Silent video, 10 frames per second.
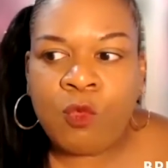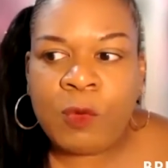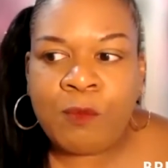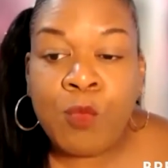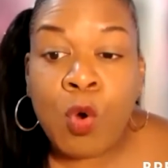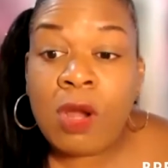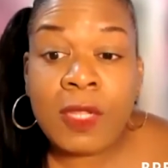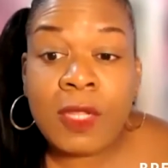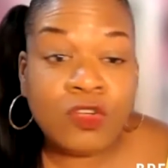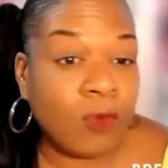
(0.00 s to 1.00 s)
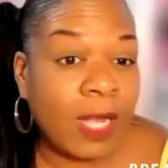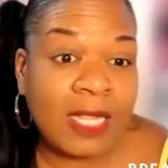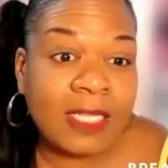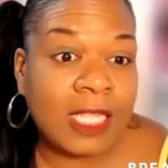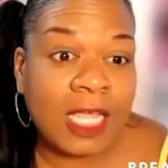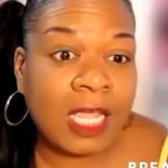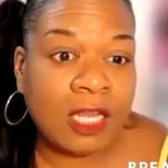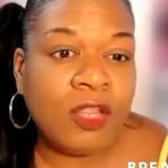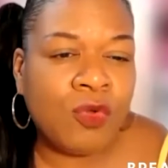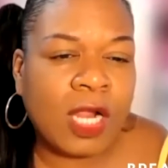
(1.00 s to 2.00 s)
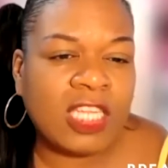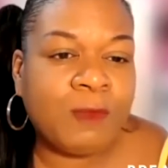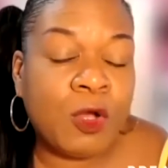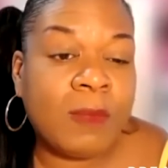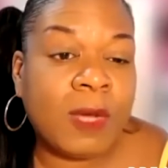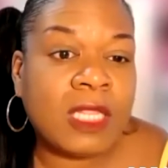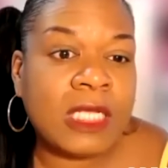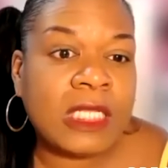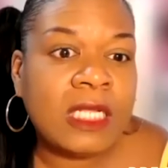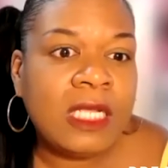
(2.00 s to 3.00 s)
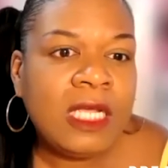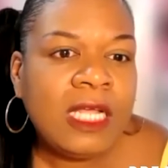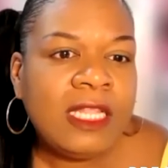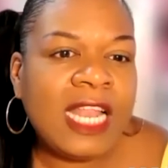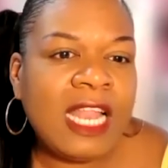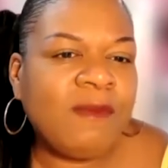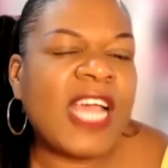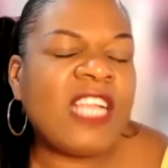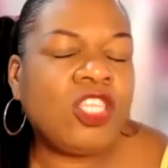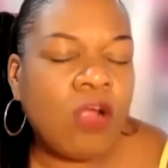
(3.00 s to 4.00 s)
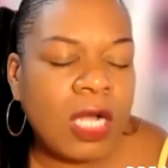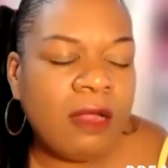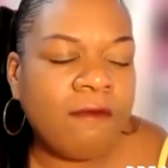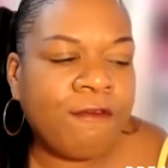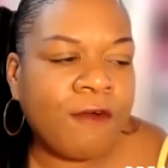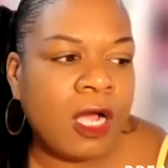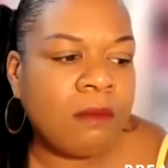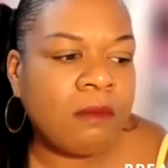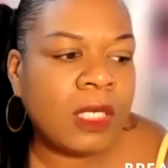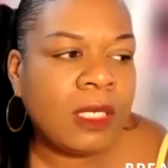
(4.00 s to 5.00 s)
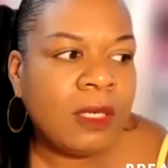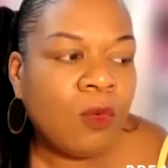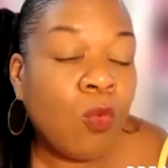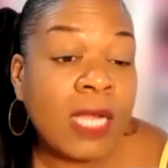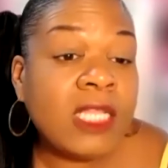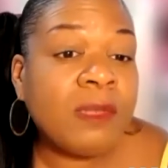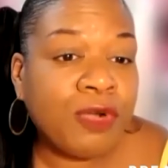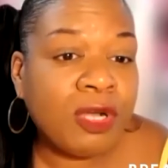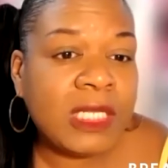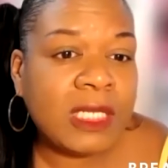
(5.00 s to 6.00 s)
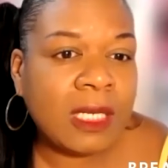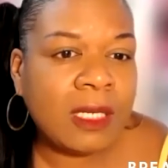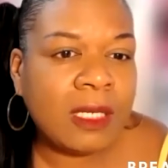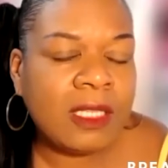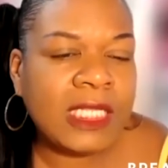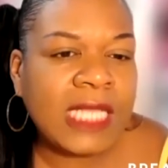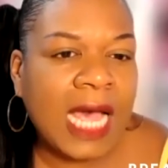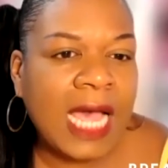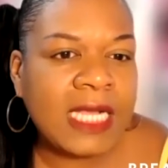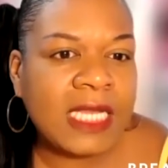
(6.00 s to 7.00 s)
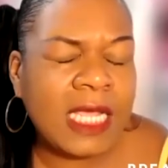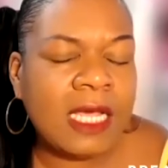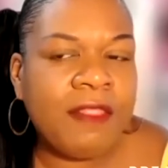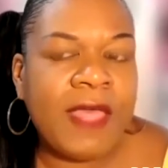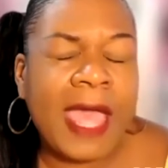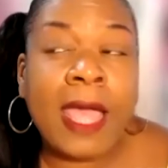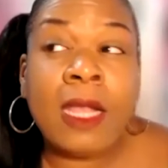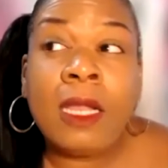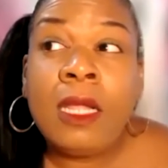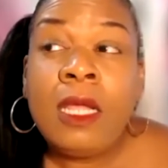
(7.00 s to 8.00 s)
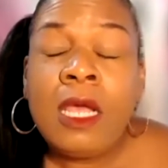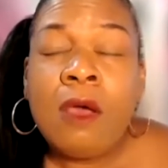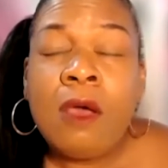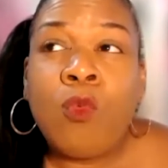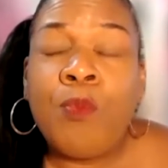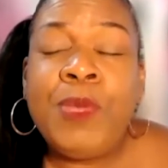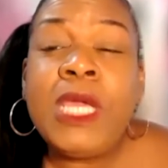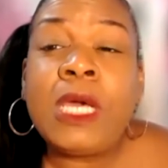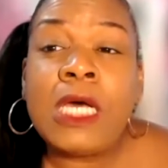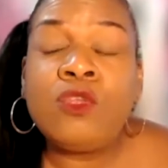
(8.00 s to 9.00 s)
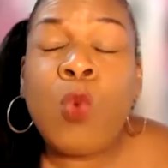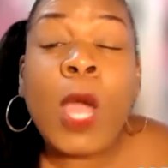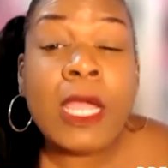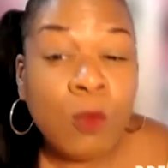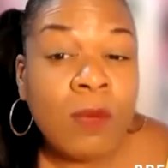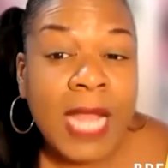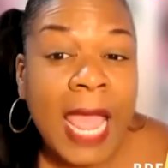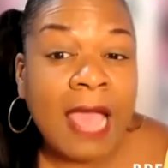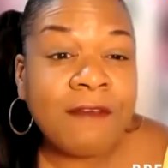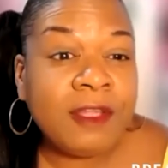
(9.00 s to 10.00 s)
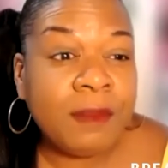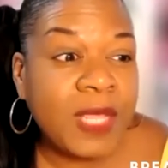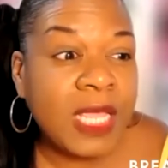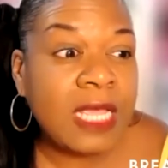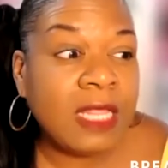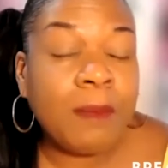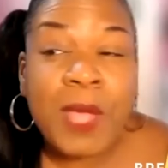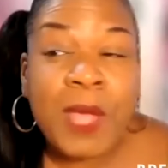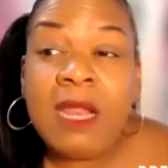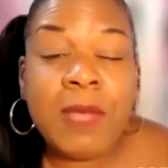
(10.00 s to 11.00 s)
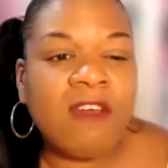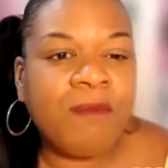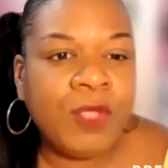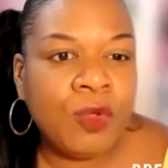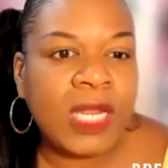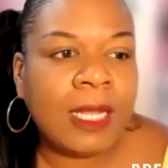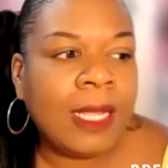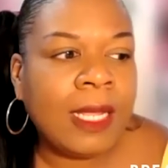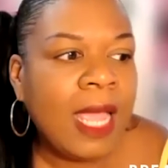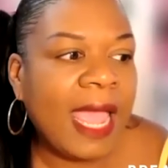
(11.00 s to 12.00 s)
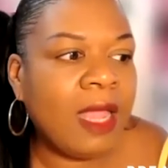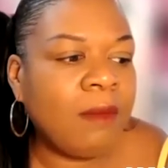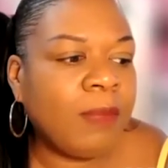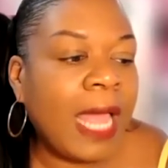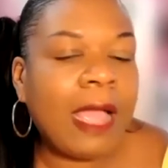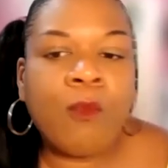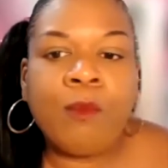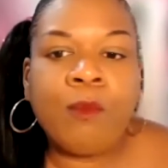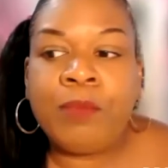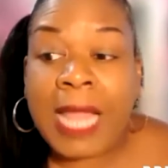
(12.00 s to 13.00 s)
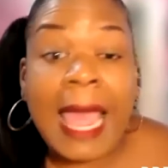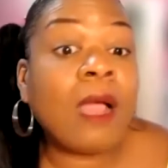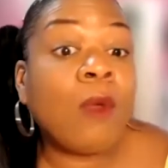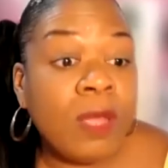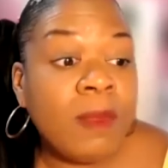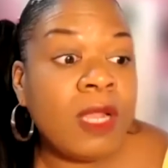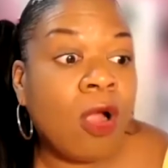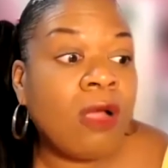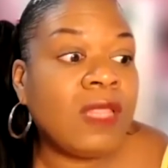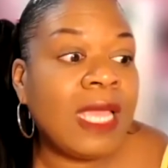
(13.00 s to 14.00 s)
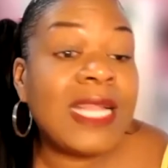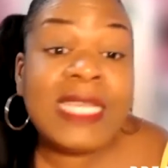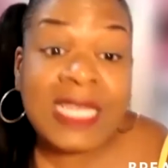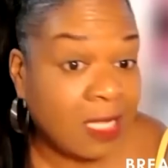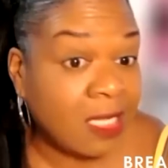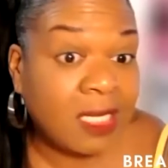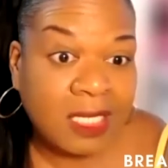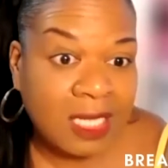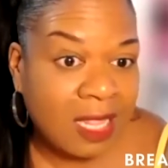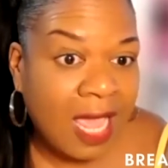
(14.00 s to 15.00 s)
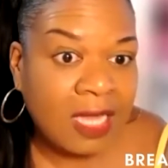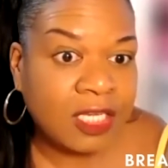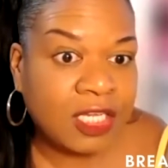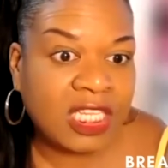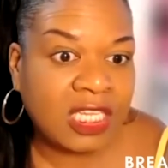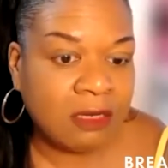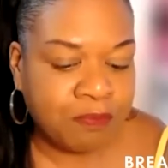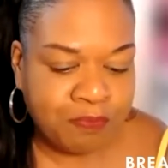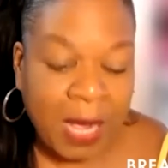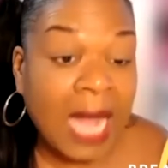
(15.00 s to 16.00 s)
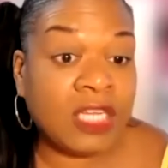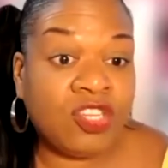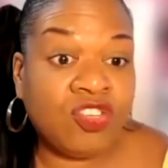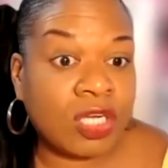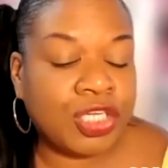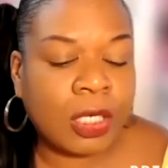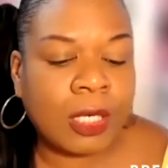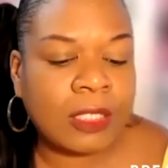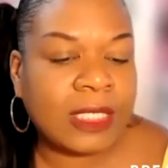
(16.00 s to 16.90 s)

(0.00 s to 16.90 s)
more than a trans thing, and you and I spoke about this, mm-hmm. that that started from white supremacy. This yeah. idea that because white women have to be the epitome of beauty and black Black women are the antithesis to that, just in body structure,